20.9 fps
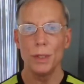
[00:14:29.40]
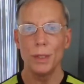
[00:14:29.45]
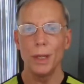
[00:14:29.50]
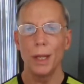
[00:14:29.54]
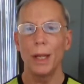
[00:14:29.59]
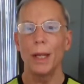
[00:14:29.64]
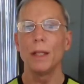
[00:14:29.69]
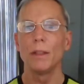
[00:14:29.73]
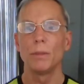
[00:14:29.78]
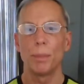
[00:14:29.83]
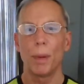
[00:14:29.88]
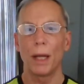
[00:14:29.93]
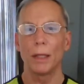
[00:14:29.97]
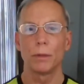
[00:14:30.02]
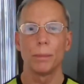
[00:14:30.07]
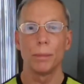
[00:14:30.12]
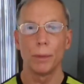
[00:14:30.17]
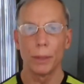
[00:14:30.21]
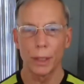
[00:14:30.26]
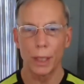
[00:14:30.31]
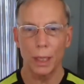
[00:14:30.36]
it is
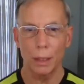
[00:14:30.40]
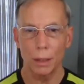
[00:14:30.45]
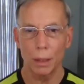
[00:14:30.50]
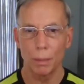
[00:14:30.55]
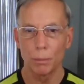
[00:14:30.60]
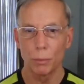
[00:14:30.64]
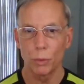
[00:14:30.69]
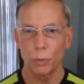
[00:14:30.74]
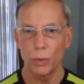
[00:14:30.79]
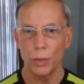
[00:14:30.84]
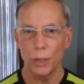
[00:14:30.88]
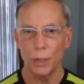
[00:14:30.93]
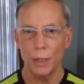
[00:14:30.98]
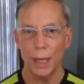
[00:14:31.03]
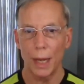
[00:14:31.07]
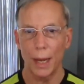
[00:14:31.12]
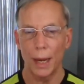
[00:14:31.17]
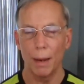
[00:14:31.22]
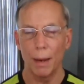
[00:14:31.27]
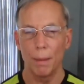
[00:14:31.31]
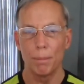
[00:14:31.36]
possible to get them through your
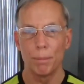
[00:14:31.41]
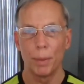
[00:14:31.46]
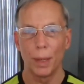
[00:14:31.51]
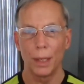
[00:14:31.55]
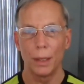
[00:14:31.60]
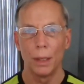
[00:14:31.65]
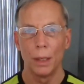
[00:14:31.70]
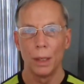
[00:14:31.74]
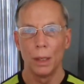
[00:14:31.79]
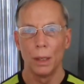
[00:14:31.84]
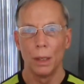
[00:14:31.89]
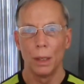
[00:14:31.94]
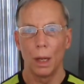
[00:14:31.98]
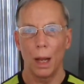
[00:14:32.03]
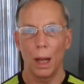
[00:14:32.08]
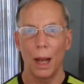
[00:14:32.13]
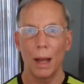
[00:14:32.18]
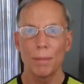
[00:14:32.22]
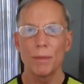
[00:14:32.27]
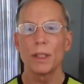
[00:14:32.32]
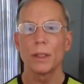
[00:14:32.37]
diet, but
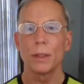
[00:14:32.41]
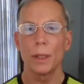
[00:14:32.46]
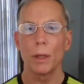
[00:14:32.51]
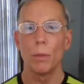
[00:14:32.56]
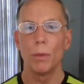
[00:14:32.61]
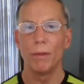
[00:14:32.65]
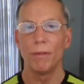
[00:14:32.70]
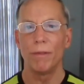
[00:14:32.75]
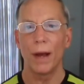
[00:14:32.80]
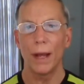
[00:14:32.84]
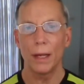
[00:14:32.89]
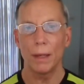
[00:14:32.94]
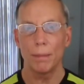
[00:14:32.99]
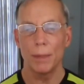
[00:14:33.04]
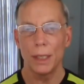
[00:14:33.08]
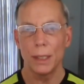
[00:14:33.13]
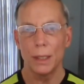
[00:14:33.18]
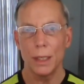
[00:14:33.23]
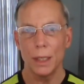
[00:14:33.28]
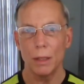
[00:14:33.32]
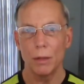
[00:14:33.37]
obviously with
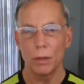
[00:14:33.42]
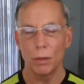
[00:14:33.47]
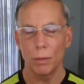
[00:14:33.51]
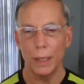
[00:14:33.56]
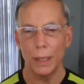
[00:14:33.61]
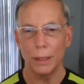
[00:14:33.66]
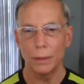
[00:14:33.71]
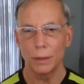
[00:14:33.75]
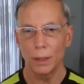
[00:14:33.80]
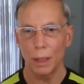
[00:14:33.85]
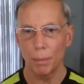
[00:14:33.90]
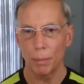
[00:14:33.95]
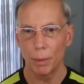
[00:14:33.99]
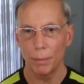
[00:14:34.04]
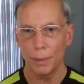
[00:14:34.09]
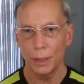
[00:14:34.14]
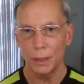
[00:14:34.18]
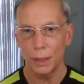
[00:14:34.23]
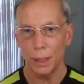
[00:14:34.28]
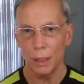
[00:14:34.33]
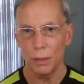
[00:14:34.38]
vitamin D3,
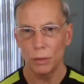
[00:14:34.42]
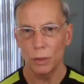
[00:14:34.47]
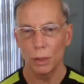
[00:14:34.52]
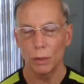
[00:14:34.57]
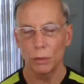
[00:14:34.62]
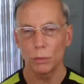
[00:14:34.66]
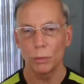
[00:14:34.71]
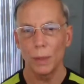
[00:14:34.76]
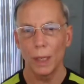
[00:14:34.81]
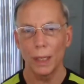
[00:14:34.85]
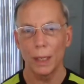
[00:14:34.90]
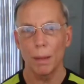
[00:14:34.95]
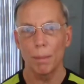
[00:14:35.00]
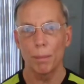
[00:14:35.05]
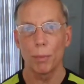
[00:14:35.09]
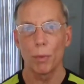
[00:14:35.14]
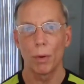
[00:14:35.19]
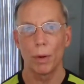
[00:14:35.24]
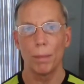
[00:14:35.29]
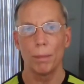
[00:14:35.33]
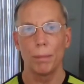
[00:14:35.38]
supplementation is really
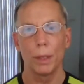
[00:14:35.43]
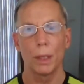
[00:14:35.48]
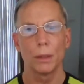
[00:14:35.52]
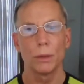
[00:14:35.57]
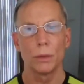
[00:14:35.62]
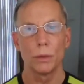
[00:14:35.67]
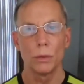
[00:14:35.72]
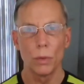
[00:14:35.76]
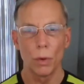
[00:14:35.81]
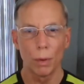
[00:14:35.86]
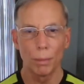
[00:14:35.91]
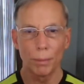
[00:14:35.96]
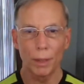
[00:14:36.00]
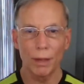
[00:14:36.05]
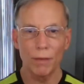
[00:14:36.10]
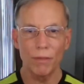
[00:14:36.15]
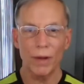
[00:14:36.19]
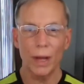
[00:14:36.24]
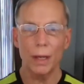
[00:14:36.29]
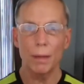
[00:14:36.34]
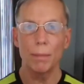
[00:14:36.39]
important because
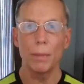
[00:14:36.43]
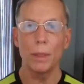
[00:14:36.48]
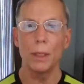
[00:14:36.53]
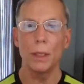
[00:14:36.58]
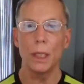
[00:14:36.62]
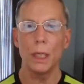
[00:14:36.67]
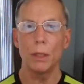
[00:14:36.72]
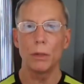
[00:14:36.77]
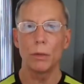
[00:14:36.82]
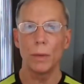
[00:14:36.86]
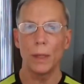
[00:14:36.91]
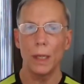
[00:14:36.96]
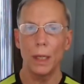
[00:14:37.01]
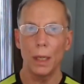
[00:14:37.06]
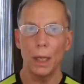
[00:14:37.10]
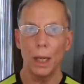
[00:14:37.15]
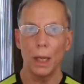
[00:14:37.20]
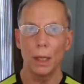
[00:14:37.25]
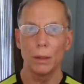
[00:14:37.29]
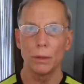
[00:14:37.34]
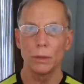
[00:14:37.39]
normally vitamin
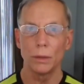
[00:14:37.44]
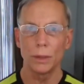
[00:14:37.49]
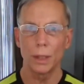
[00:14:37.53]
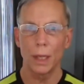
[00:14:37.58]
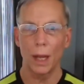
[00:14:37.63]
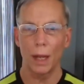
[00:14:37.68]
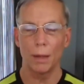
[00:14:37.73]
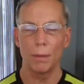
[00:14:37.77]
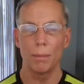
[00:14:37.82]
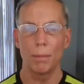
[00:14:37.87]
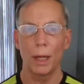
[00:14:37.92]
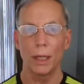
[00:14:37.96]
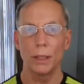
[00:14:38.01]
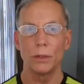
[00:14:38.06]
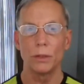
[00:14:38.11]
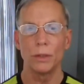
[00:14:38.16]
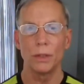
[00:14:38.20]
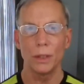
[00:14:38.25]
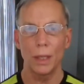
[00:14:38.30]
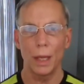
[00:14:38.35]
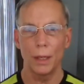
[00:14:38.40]
D3 is gotten by
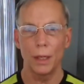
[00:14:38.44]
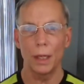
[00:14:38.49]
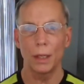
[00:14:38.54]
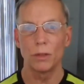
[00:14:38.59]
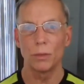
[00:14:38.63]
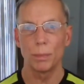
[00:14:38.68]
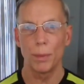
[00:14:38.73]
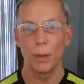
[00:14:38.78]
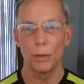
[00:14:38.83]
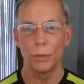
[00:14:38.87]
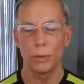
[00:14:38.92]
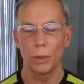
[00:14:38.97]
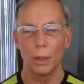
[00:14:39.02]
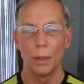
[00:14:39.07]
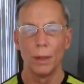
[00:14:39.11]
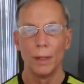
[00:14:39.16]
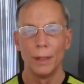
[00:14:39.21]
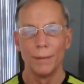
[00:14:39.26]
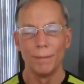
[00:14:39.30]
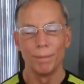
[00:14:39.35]
sun exposure.